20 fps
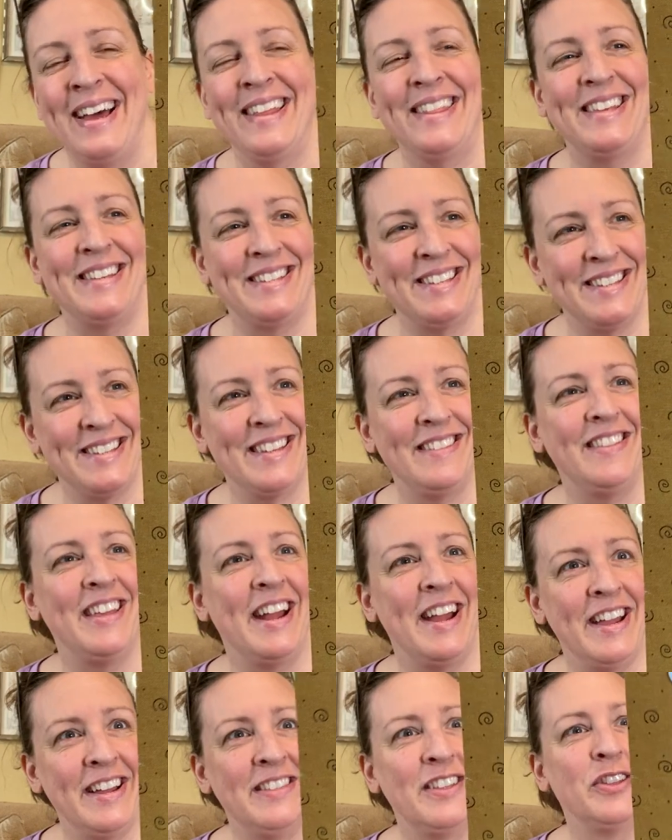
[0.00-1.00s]
This is the
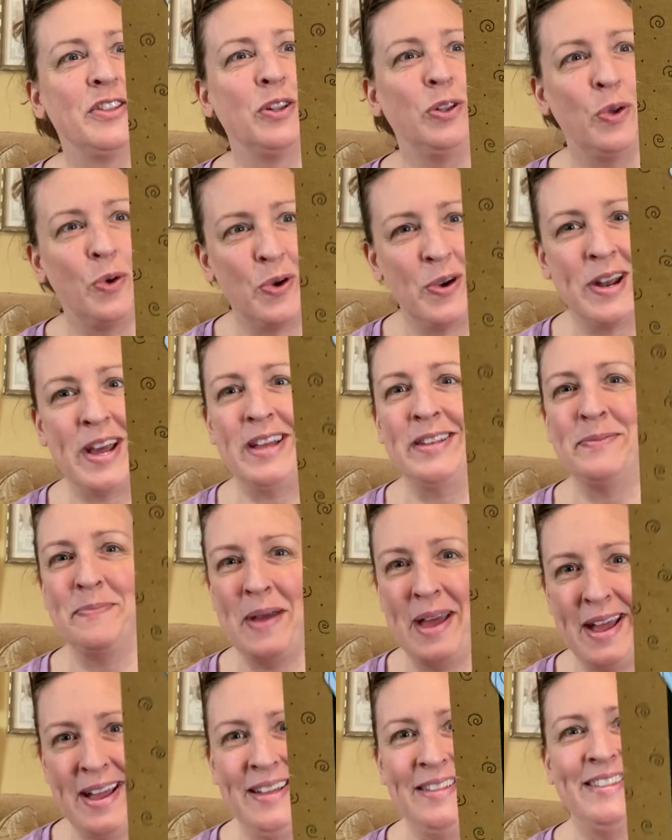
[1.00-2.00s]
day that the Lord has
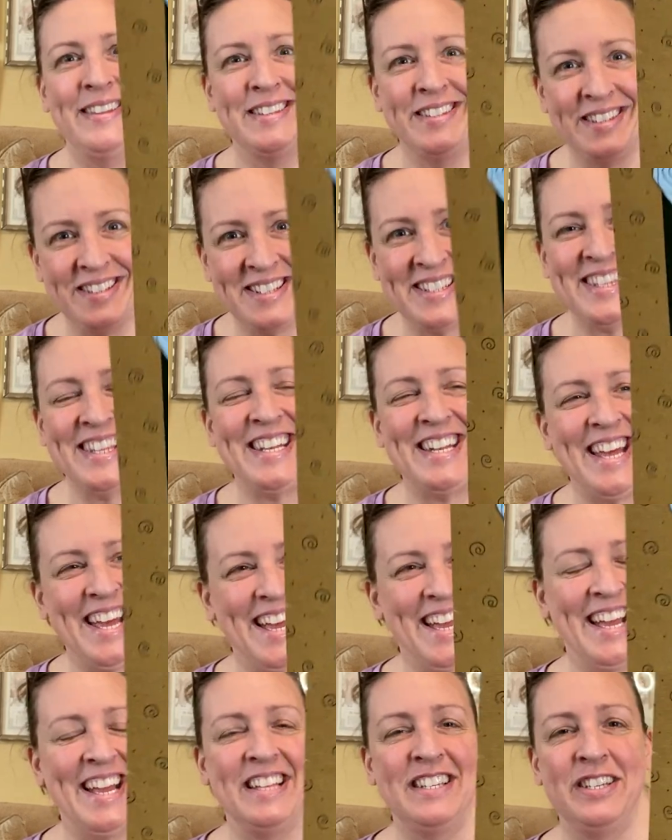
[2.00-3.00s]
made. This is the
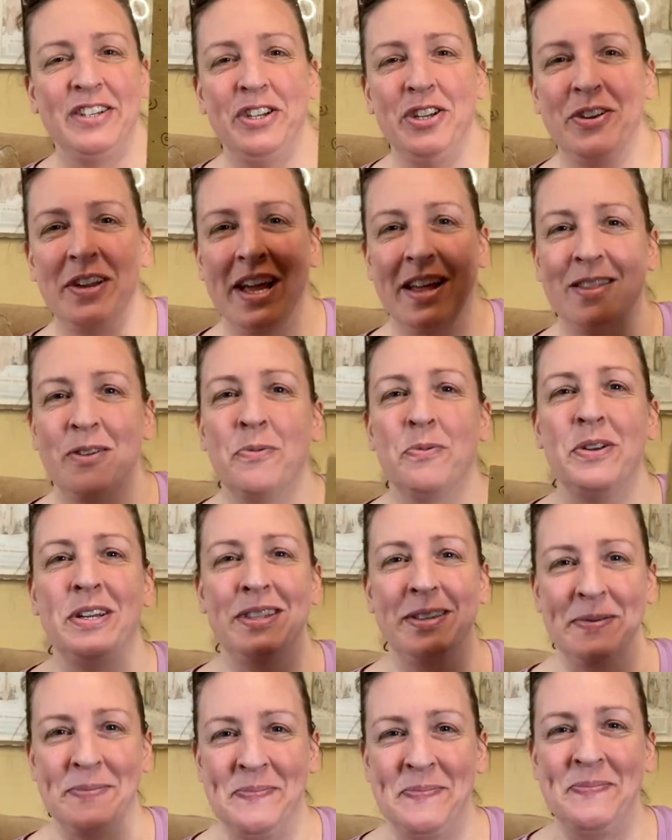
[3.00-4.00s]
day, until you get the
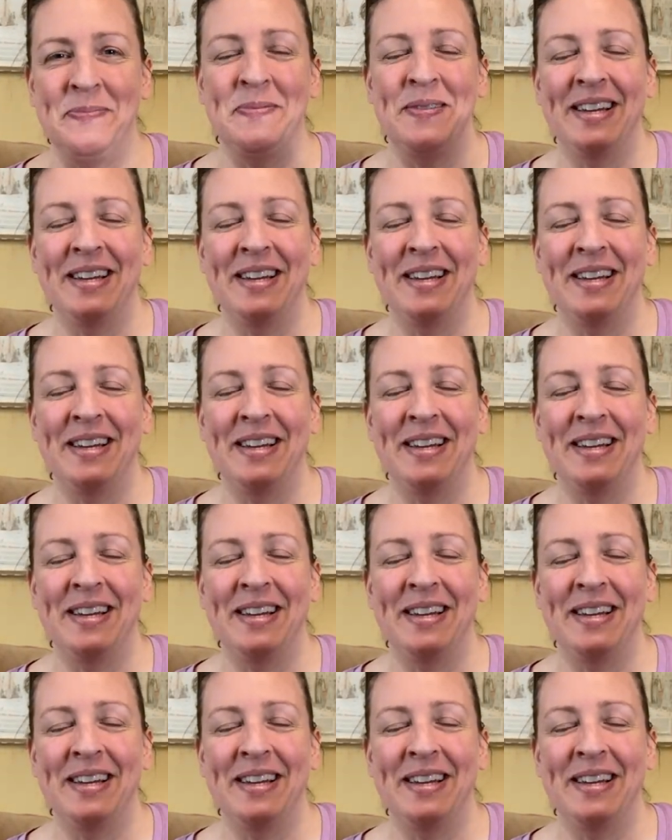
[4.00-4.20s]
rhythm.